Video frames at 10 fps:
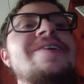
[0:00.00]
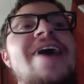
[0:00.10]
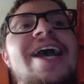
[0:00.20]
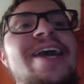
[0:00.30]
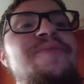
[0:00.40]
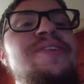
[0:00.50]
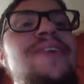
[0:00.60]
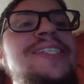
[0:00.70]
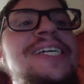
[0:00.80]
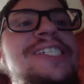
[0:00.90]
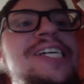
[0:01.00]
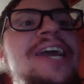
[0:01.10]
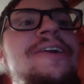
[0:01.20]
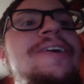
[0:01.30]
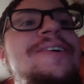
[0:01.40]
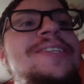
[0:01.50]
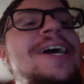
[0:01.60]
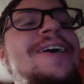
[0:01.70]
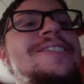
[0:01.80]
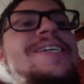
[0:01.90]
I can't believe I said shader. What the
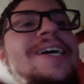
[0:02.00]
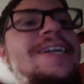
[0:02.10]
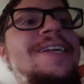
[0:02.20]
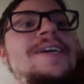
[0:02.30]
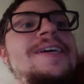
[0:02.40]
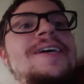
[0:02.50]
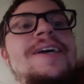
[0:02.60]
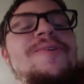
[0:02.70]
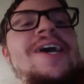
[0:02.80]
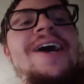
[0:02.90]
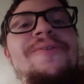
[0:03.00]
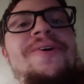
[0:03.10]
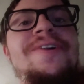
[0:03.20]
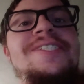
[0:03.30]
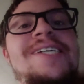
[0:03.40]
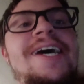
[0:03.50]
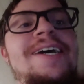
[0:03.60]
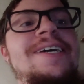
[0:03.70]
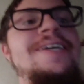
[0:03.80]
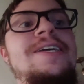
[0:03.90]
hell is that? What kind of word is that?
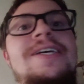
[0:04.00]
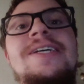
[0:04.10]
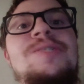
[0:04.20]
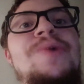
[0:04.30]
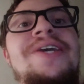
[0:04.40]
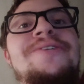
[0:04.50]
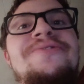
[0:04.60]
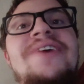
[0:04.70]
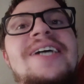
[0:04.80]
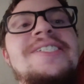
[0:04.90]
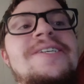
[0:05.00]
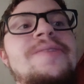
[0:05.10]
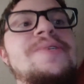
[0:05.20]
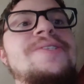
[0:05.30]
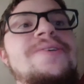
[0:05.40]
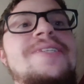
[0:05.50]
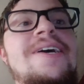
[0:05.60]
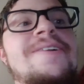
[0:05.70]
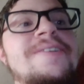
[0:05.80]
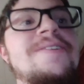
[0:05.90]
Speaking too fast here. Let me slow it
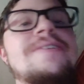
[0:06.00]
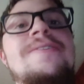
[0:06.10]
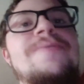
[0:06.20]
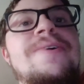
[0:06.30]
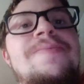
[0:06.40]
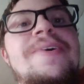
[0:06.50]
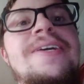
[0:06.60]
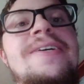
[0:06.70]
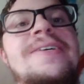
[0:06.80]
down. Word of me.